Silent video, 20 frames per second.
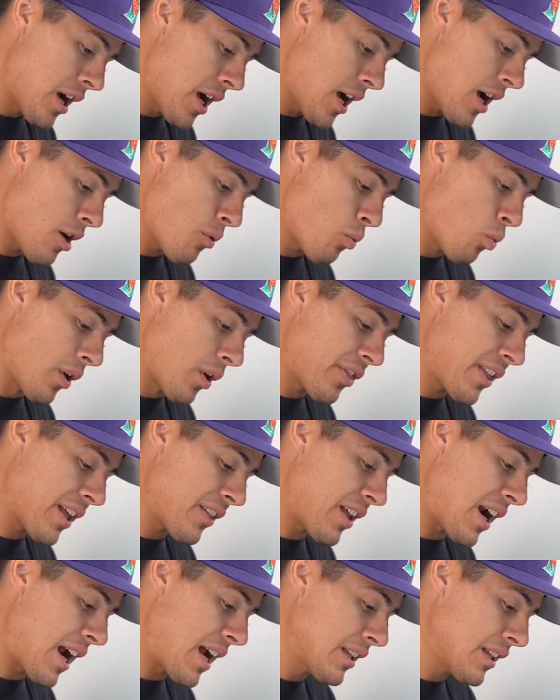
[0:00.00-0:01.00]
One
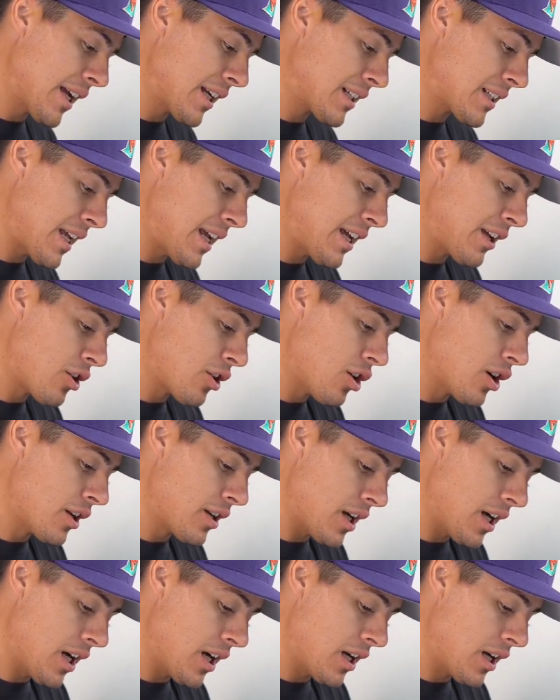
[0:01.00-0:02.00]
thing that I like to hit
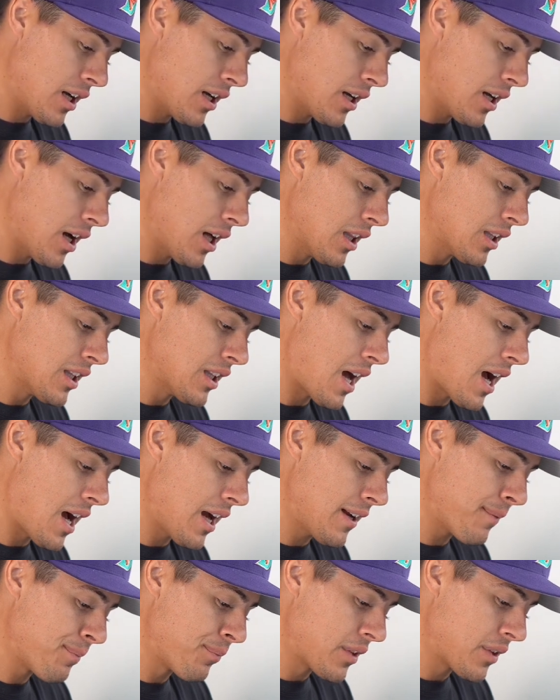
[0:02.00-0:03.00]
on a
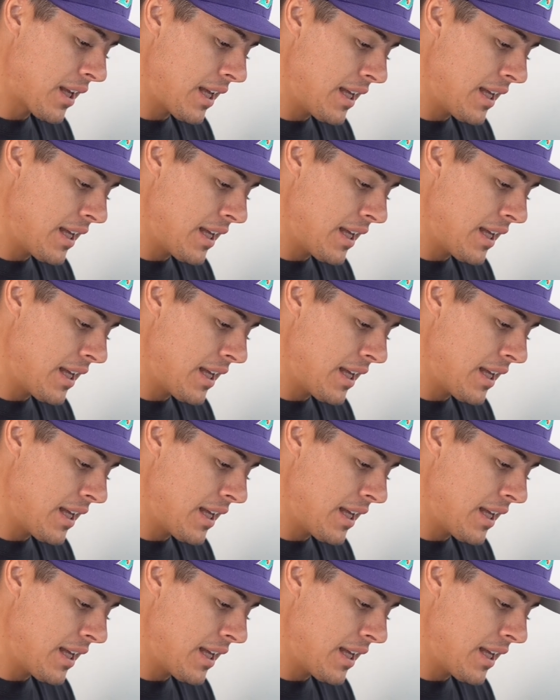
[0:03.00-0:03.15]
lot